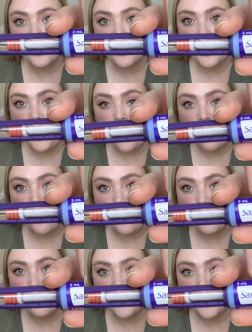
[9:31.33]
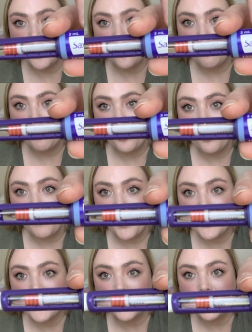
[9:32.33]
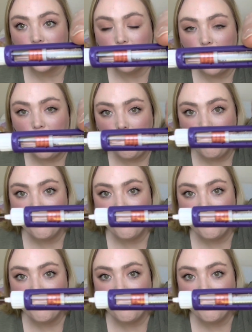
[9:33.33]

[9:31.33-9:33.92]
counter over here will go back to 0.